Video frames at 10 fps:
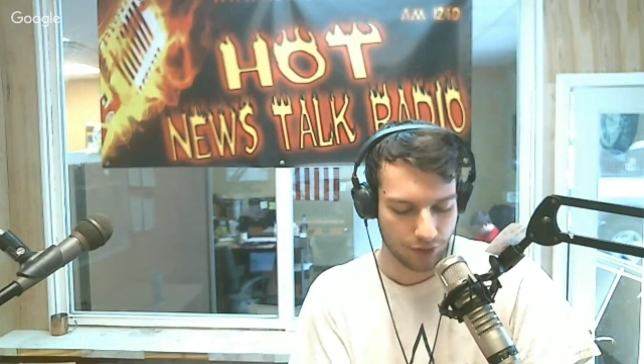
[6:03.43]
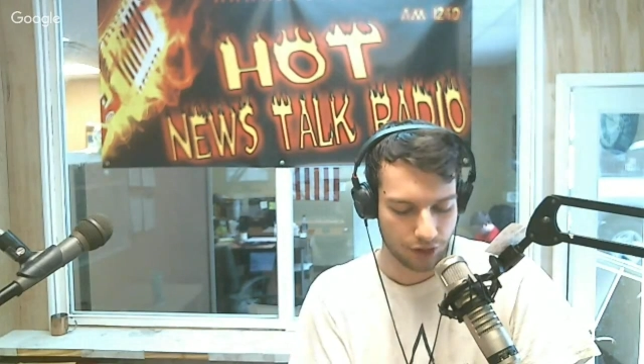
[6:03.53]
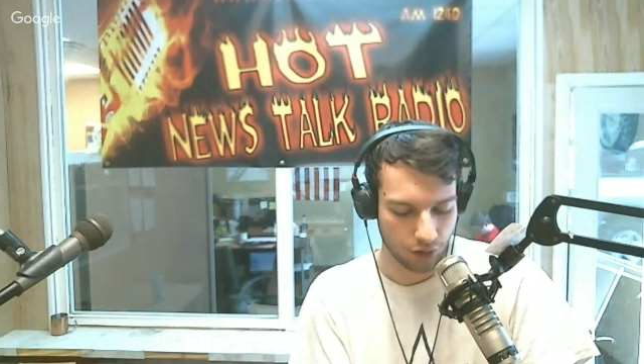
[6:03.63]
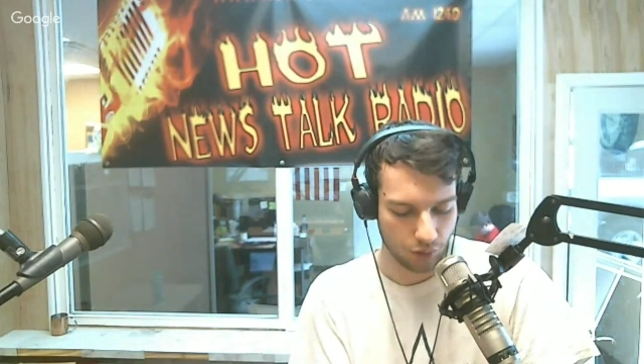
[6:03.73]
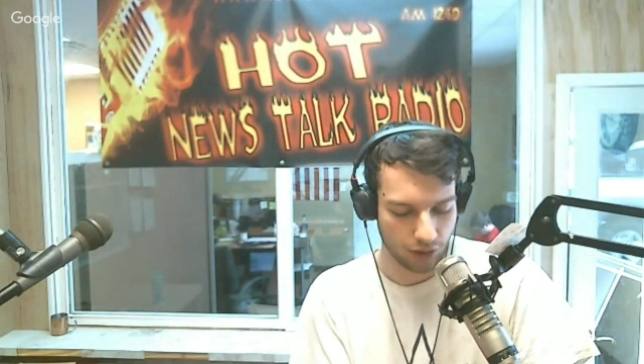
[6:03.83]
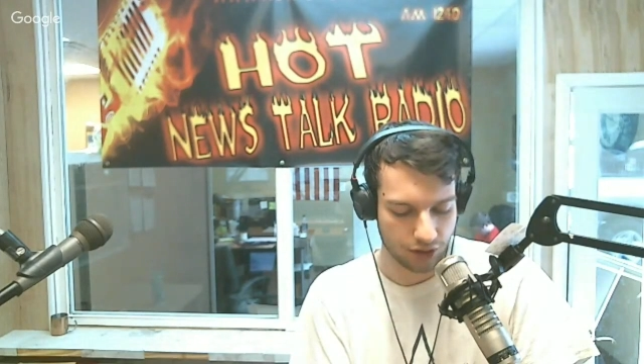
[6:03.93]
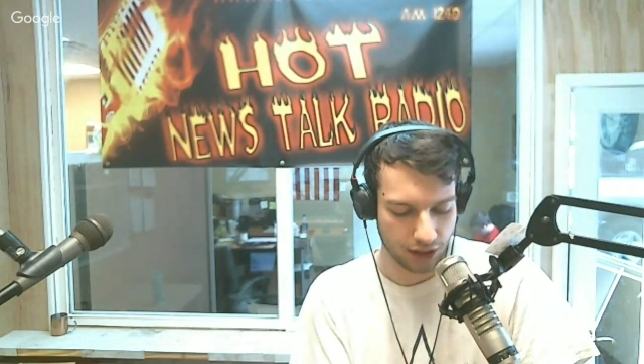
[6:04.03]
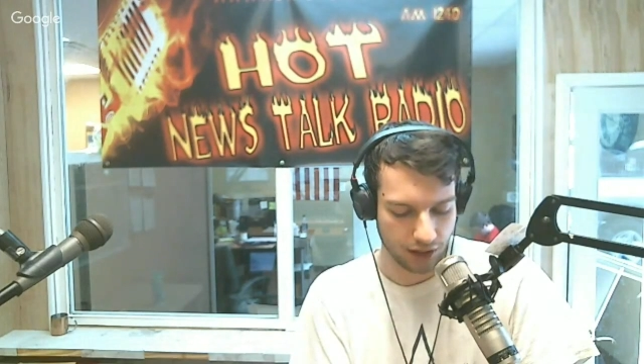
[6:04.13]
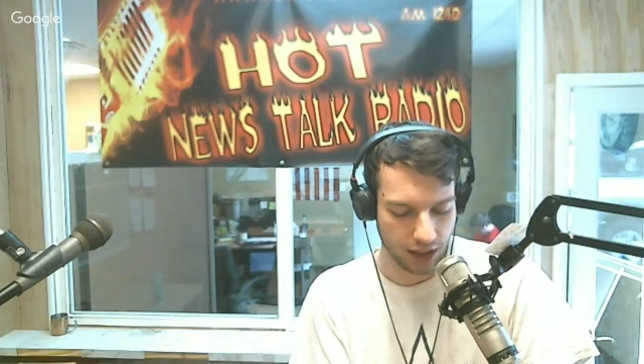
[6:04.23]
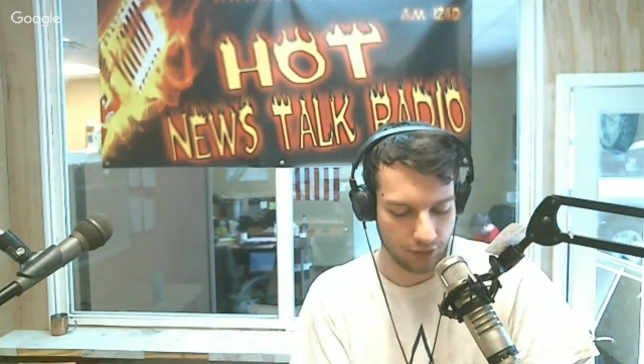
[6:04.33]
So will
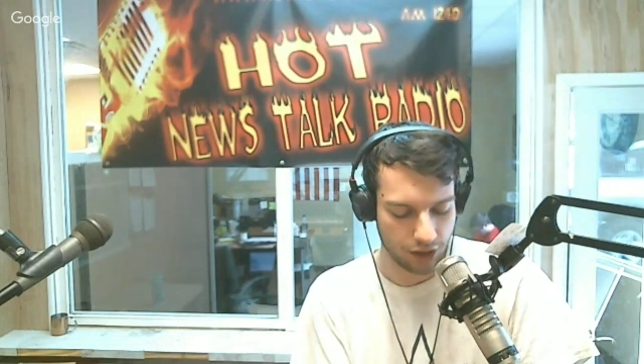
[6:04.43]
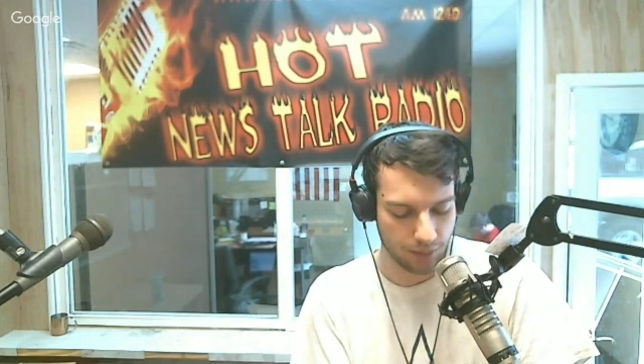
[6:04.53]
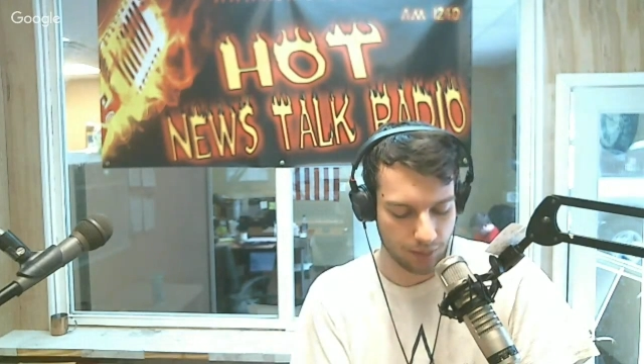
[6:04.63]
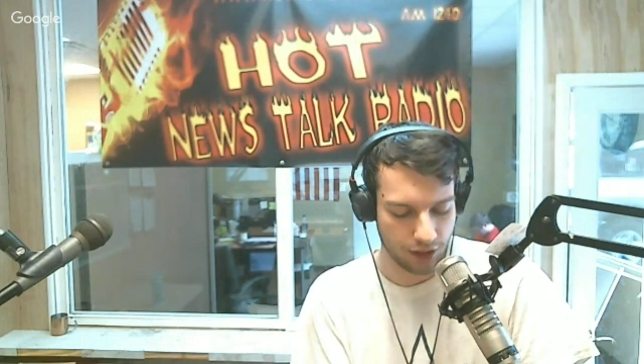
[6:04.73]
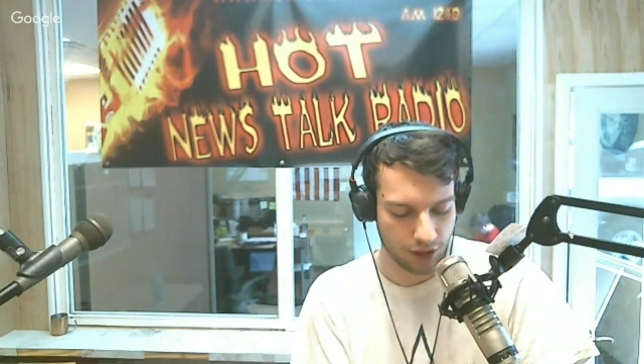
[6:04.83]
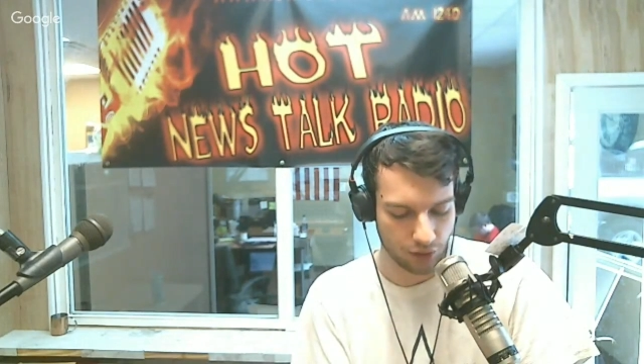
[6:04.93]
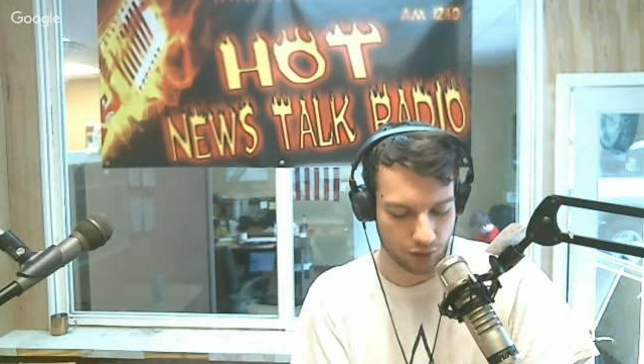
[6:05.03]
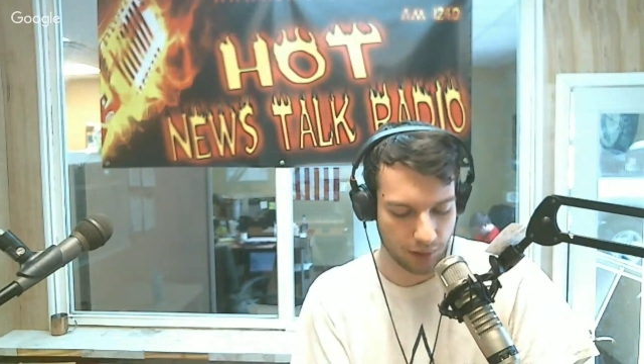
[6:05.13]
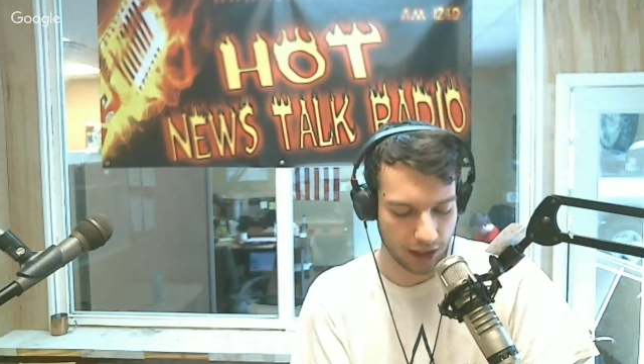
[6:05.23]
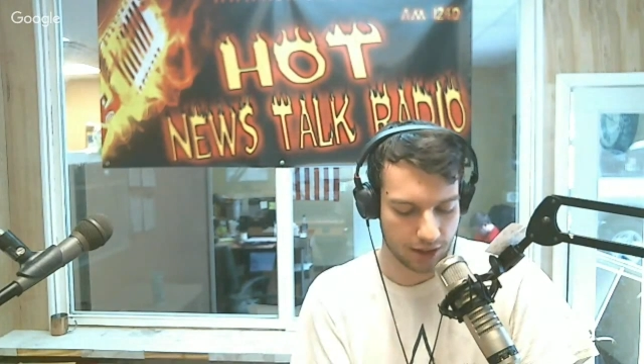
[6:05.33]
technology be the
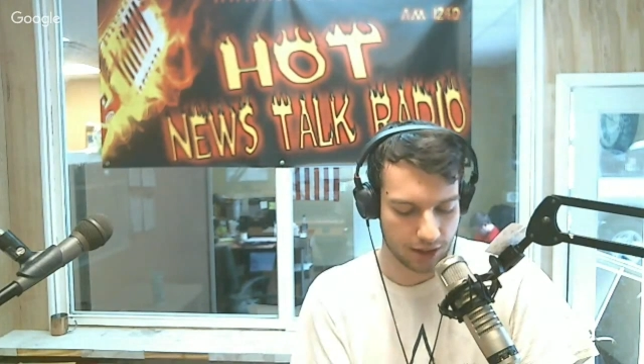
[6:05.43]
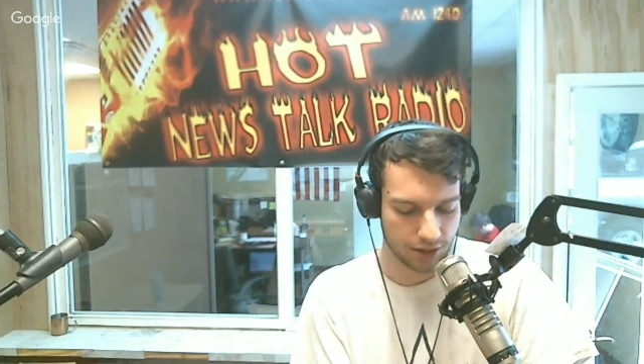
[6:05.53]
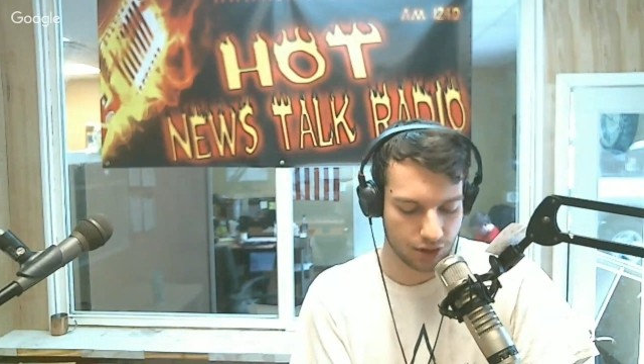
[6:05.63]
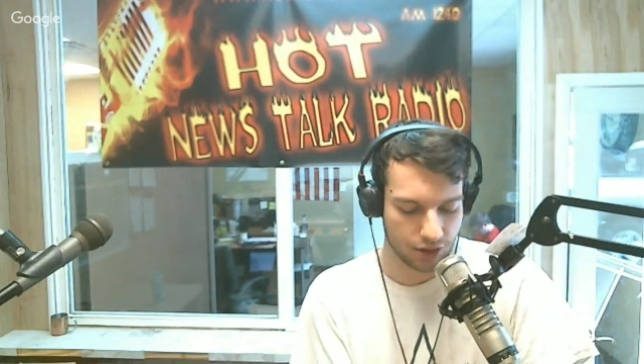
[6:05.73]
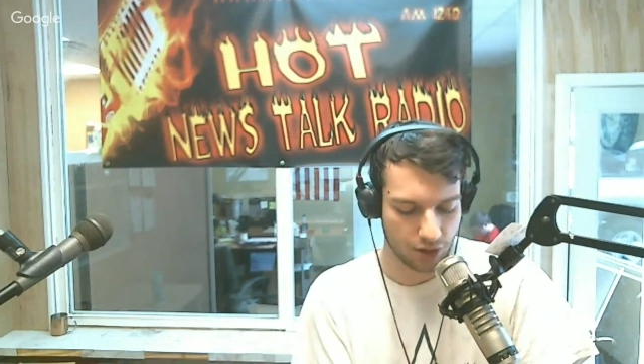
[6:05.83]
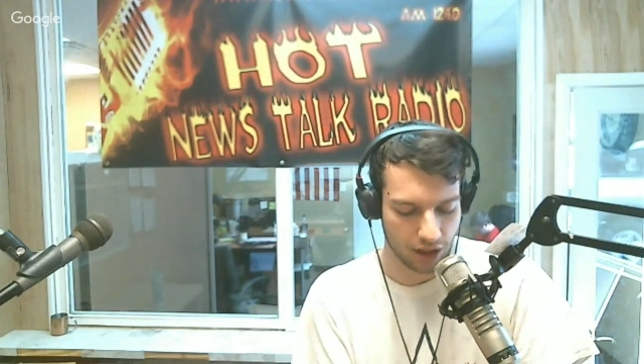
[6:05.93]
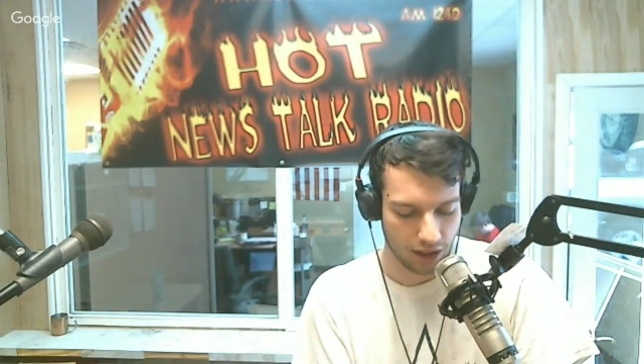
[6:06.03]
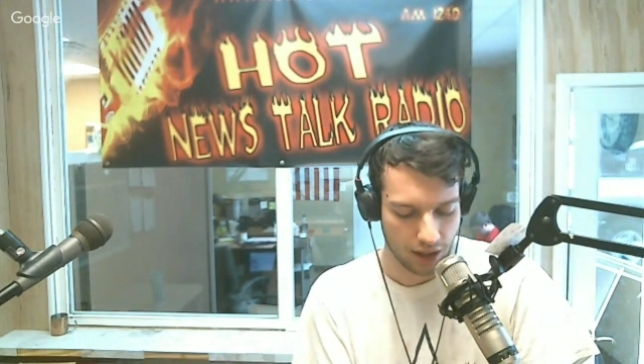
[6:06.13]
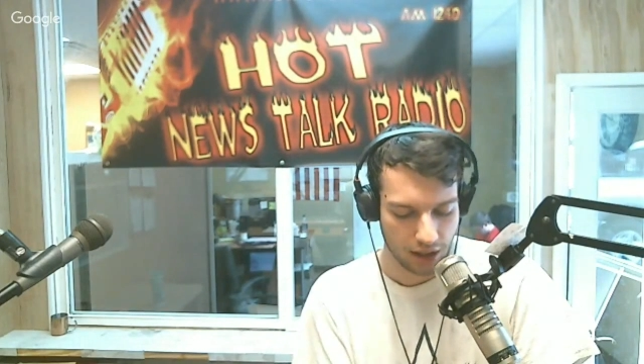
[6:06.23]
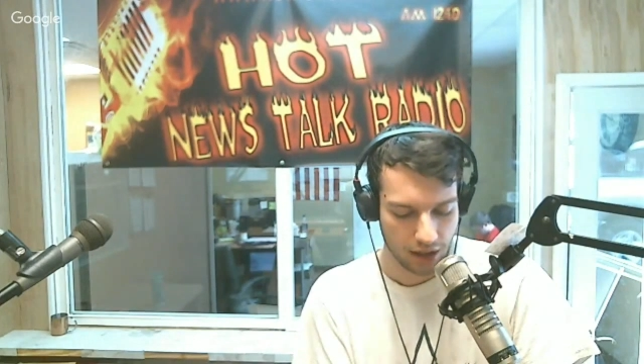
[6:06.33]
response to the